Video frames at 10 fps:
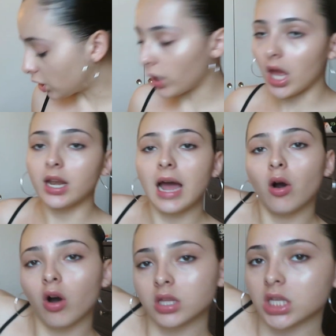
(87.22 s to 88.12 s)
So
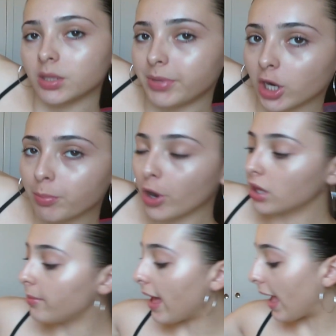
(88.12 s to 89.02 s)
now on to the bigger
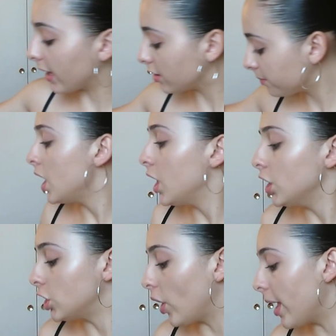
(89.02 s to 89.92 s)
part of the bag.
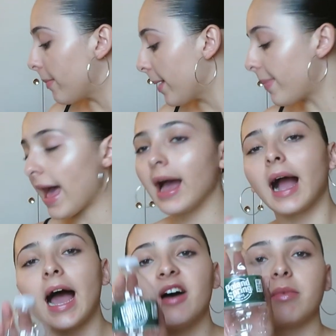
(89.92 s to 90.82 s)
So in my
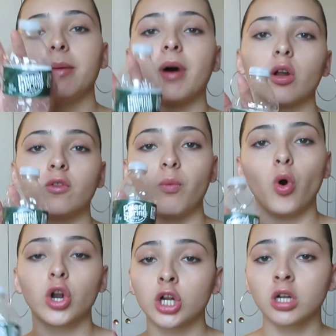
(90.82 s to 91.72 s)
bag I have my bottle of
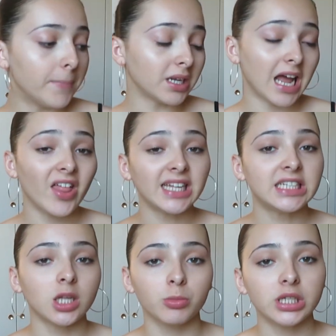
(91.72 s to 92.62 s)
water, but now
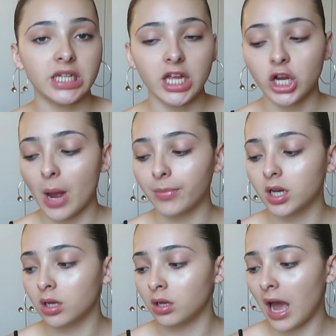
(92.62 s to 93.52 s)
that summer's here,
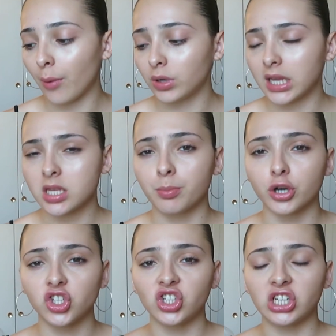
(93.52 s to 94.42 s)
I would like to
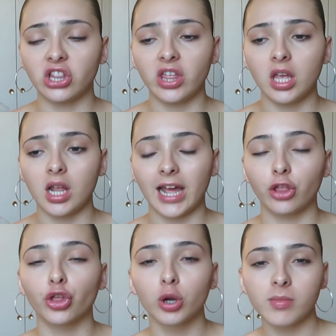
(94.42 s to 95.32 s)
purchase the
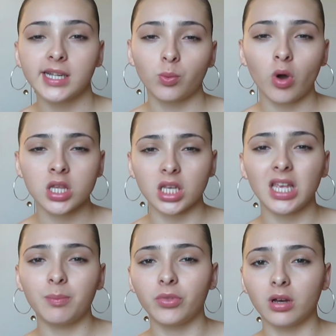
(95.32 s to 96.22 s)
like thermos one to
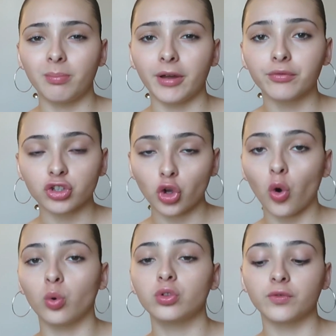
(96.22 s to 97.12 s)
keep the beverage
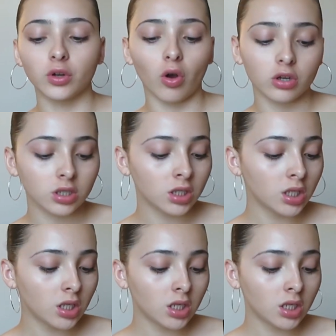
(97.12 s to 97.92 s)
cold for longer.